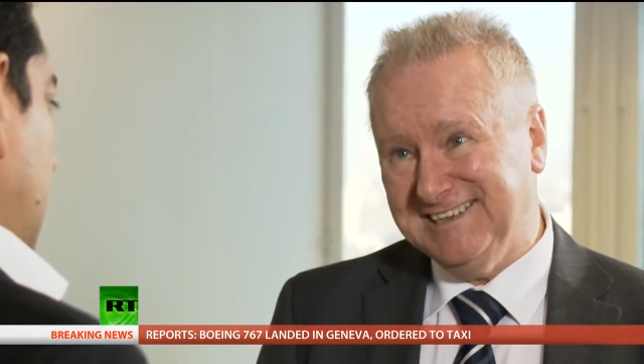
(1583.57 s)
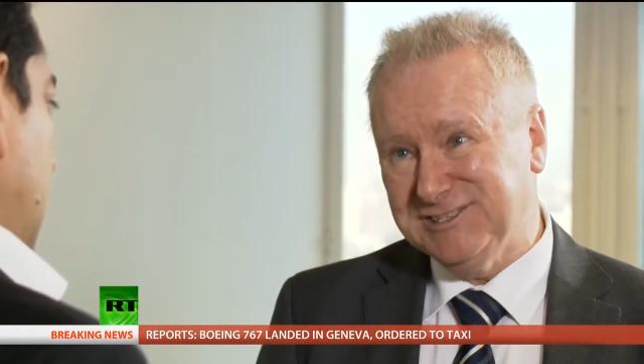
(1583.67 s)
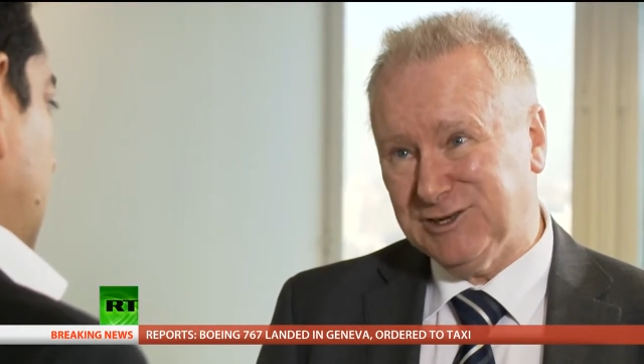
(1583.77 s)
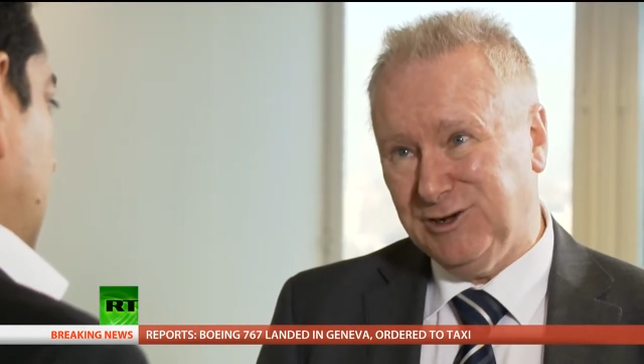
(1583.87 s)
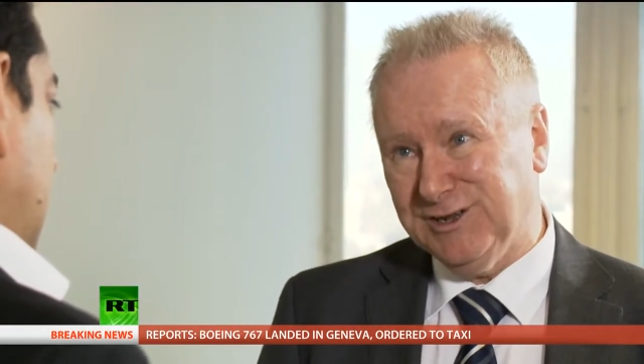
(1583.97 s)
in
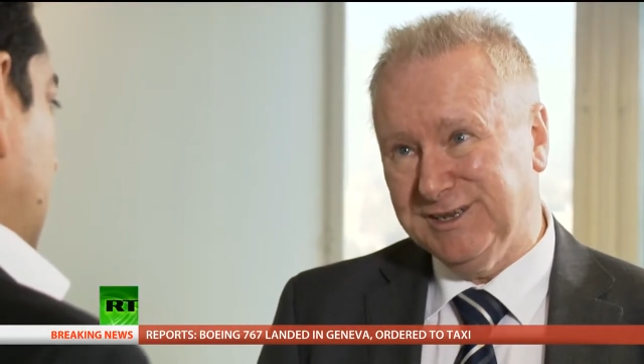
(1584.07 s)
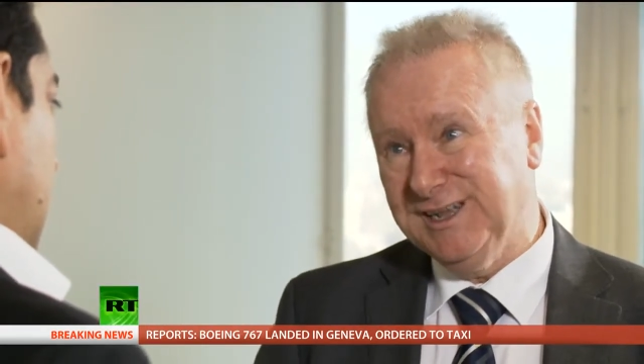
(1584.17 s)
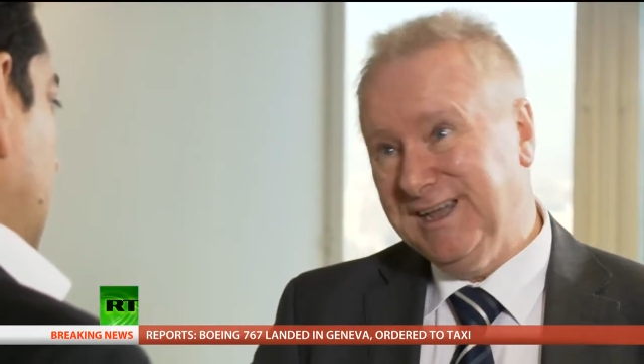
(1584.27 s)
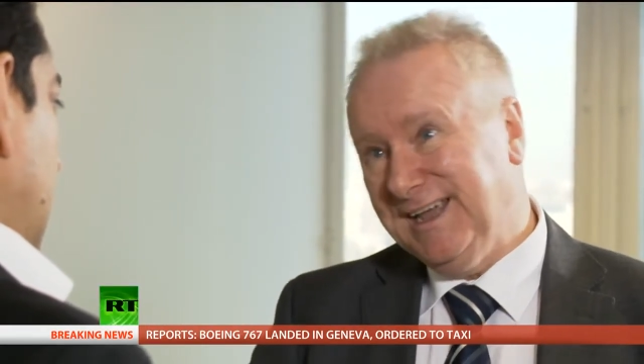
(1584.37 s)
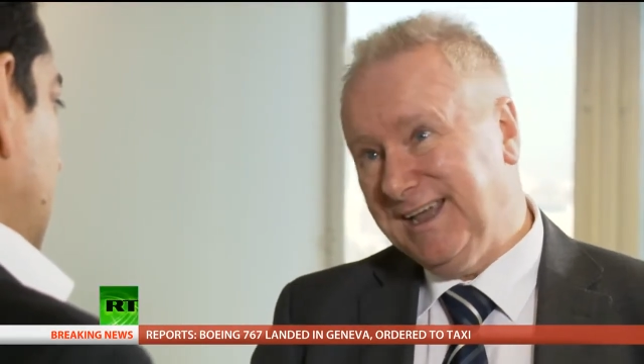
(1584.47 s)
Scotland
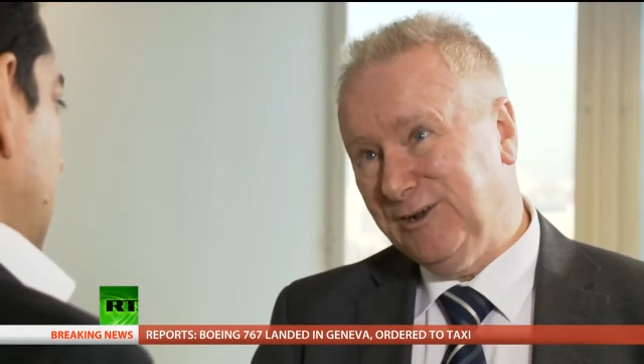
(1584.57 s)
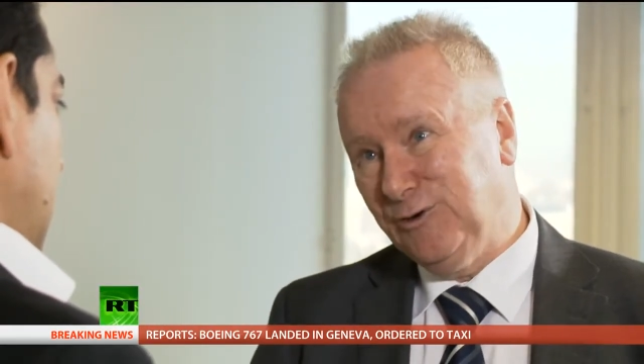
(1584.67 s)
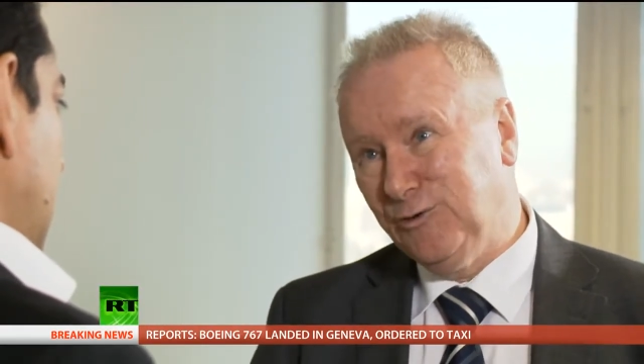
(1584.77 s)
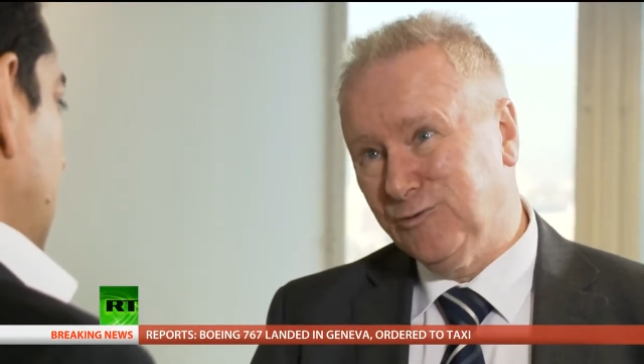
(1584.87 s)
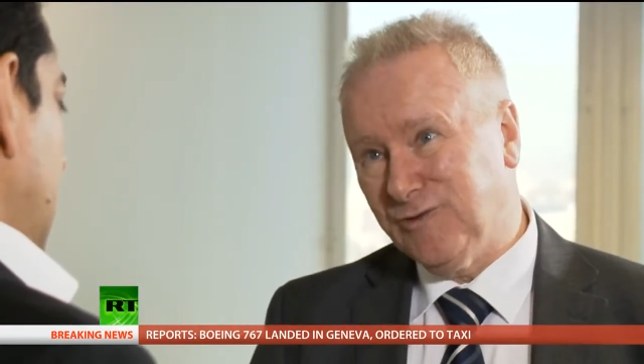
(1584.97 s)
in a
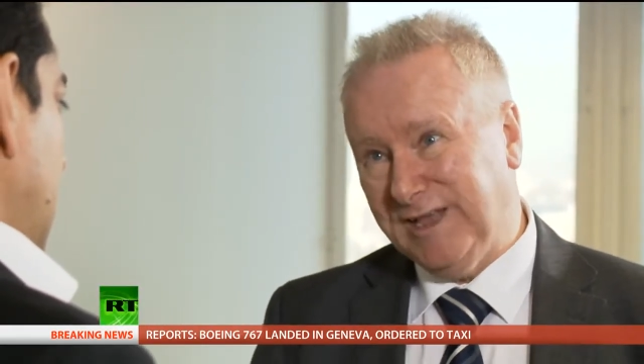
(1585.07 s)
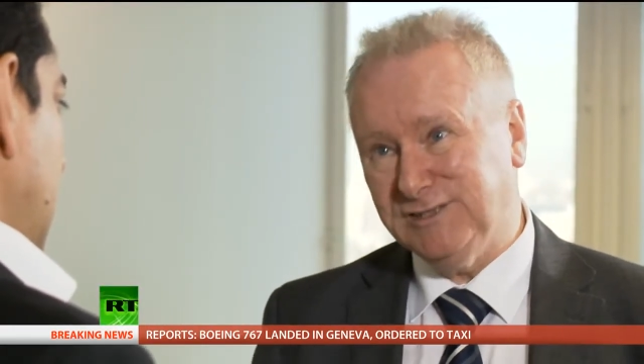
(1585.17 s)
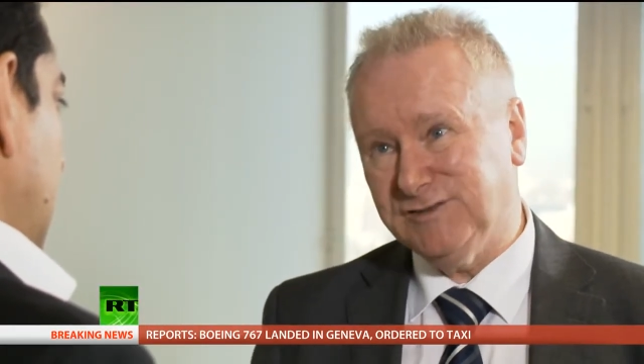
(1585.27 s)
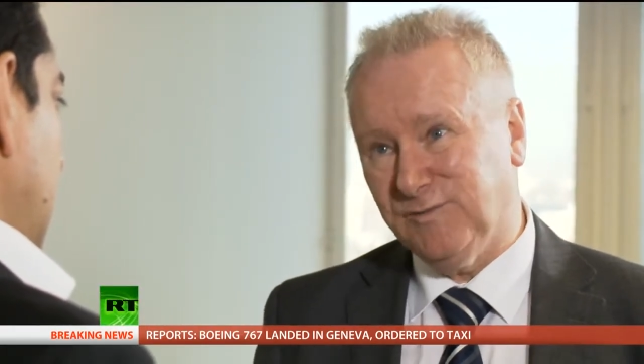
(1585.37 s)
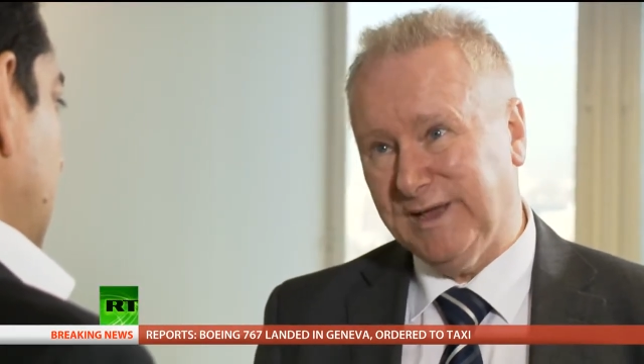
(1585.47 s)
whole
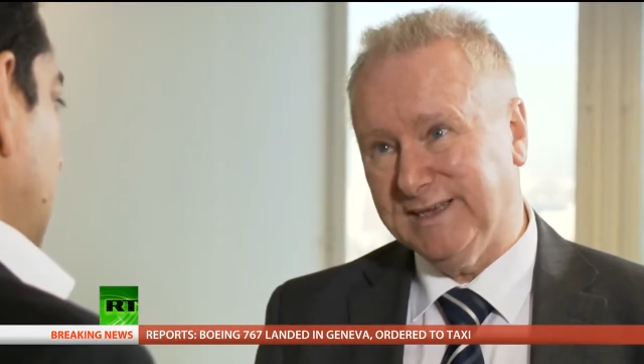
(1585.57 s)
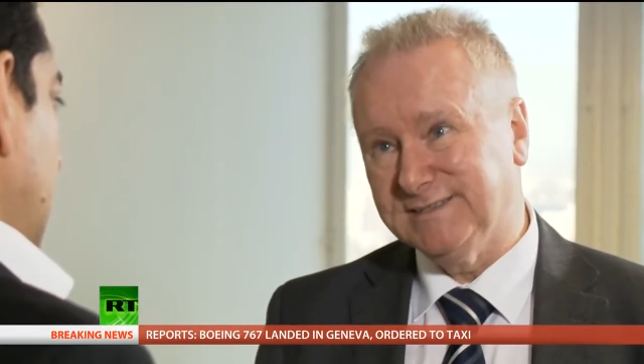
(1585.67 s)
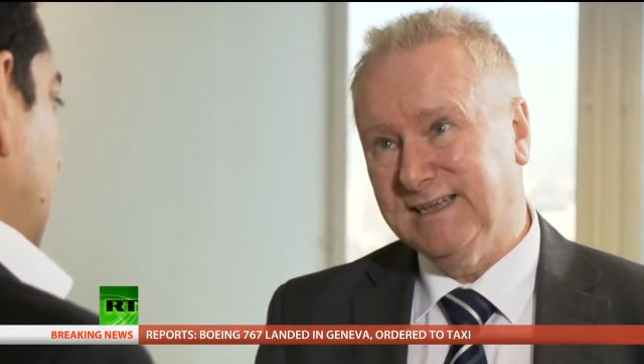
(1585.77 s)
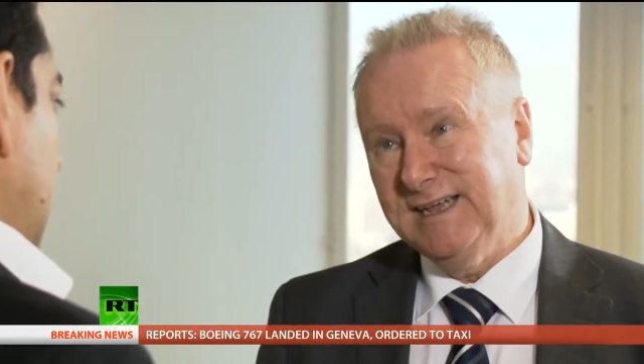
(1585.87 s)
range of ways,